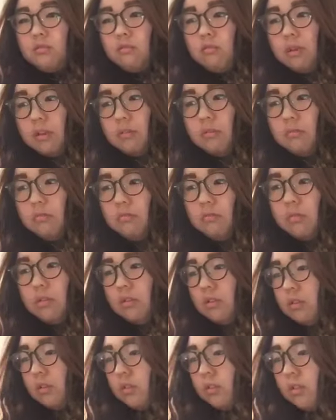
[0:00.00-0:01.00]
Wait,
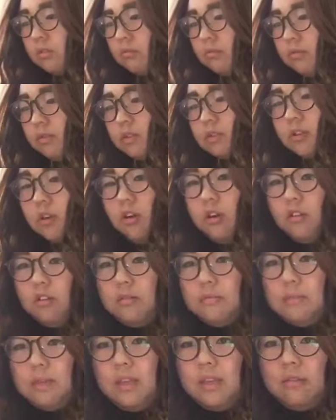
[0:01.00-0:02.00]
someone was
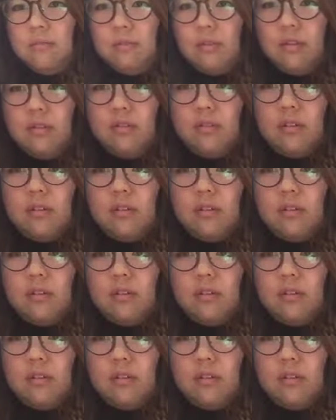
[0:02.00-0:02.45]
calling me, bro.